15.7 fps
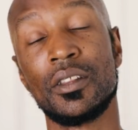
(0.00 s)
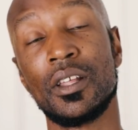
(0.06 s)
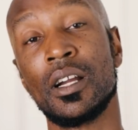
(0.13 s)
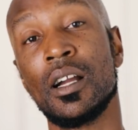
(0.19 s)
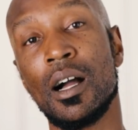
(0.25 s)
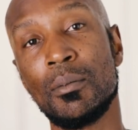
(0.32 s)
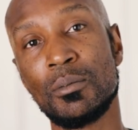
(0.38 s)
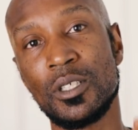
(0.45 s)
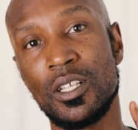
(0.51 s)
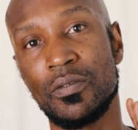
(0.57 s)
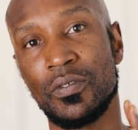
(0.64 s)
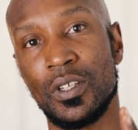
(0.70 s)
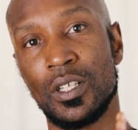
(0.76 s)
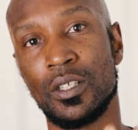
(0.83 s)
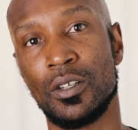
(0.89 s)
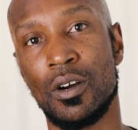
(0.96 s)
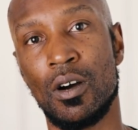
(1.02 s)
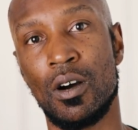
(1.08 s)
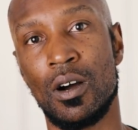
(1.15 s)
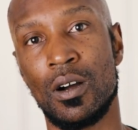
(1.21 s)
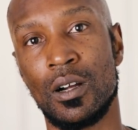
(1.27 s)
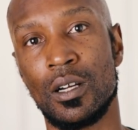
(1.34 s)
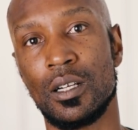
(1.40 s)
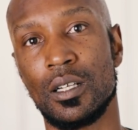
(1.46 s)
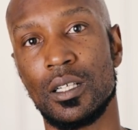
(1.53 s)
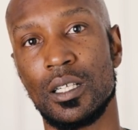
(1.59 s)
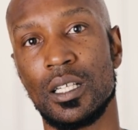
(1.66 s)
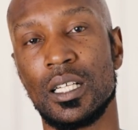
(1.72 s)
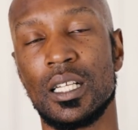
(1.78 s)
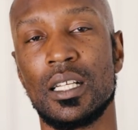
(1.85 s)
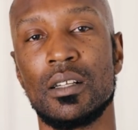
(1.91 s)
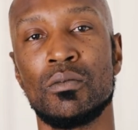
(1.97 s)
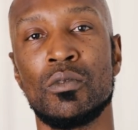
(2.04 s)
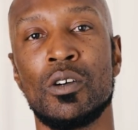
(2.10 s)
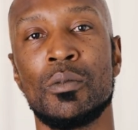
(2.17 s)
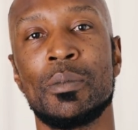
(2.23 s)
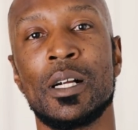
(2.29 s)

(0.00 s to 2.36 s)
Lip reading: The gums of the dog will